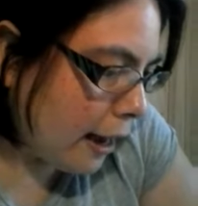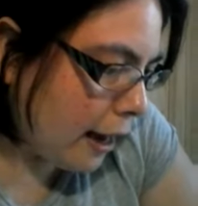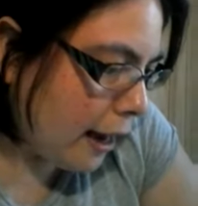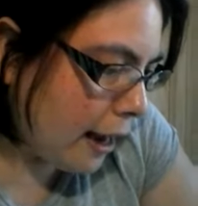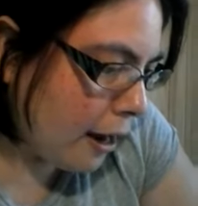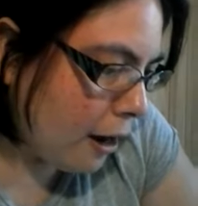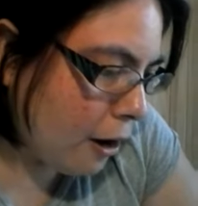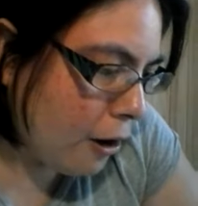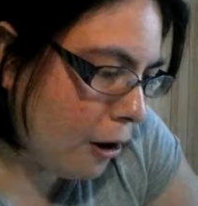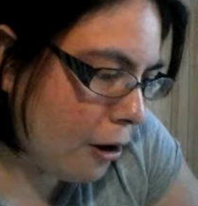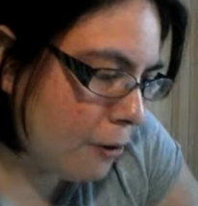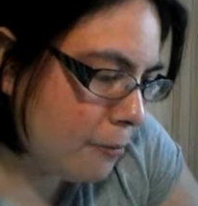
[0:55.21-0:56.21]
I
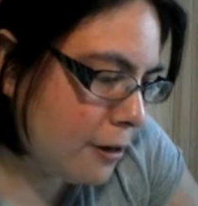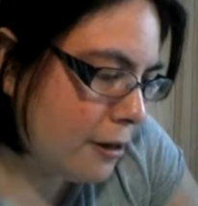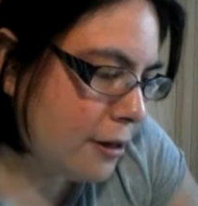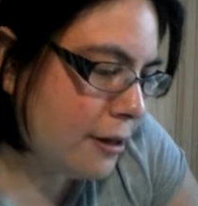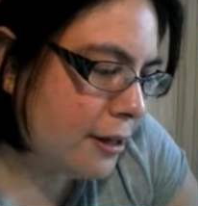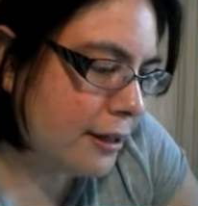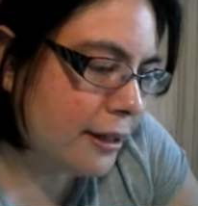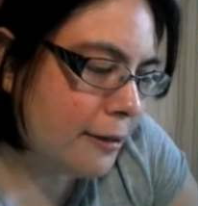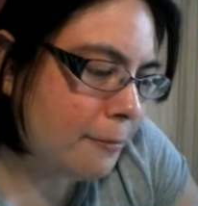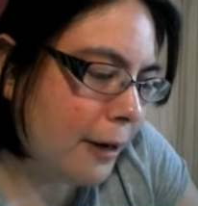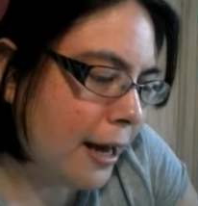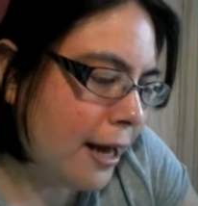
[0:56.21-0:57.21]
heard
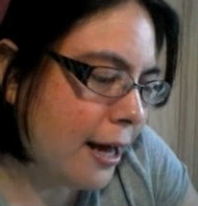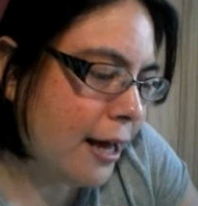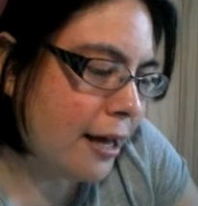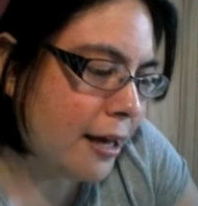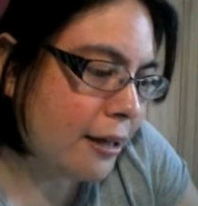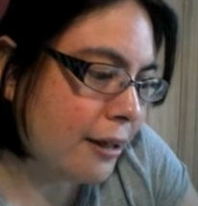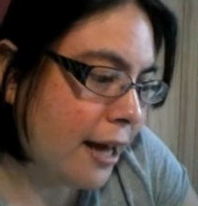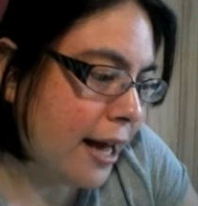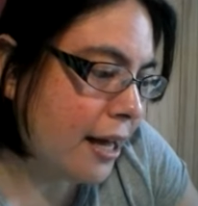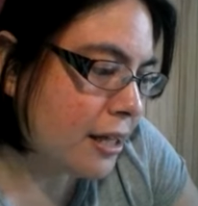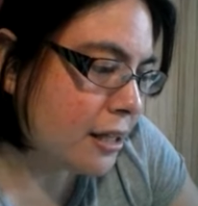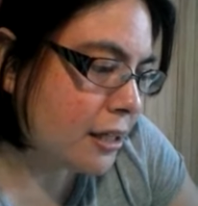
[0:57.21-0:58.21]
music playing
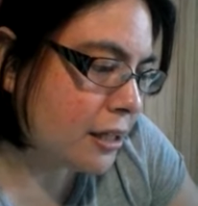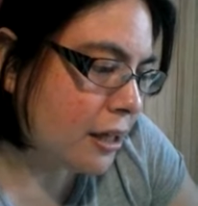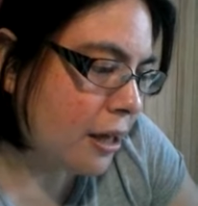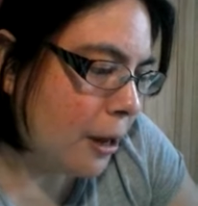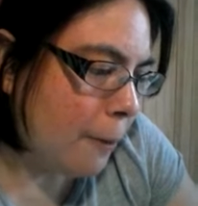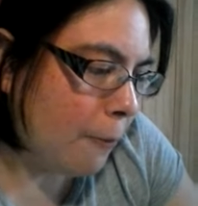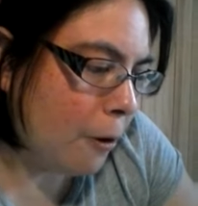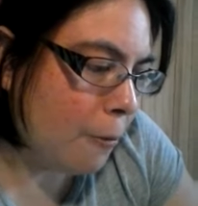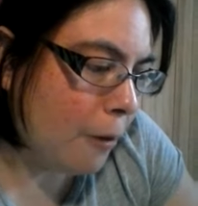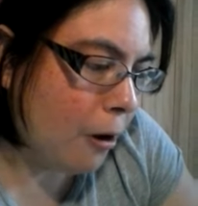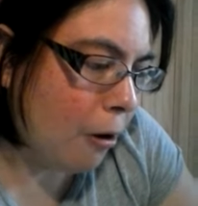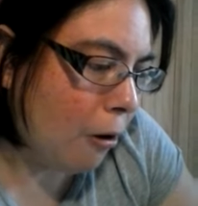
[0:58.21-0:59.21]
that Broke
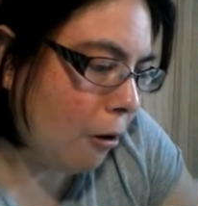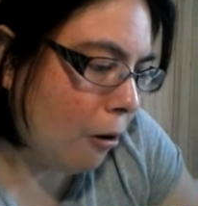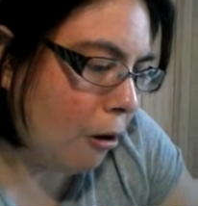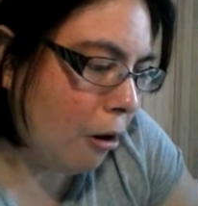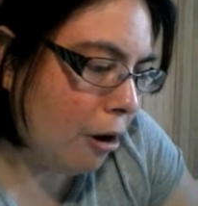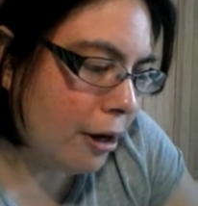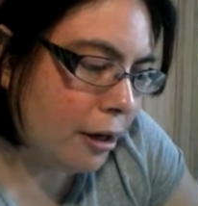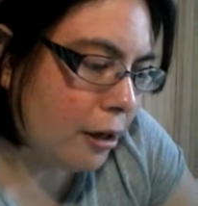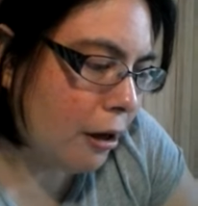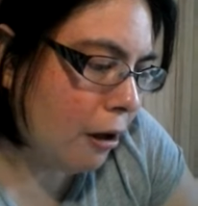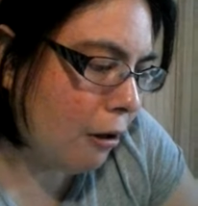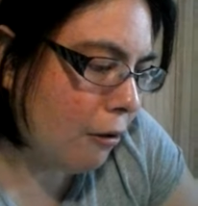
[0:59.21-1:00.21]
my heart
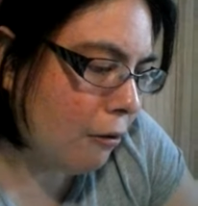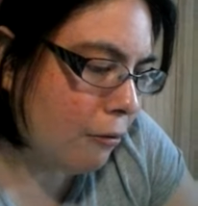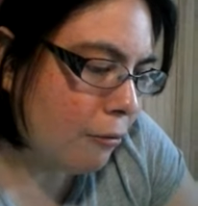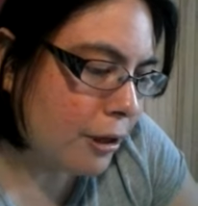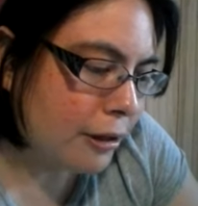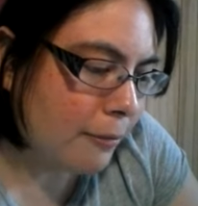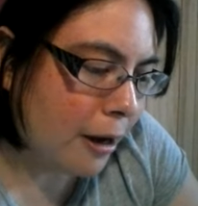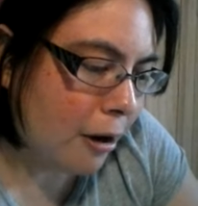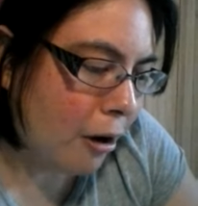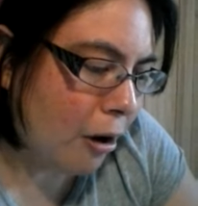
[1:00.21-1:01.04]
alone with my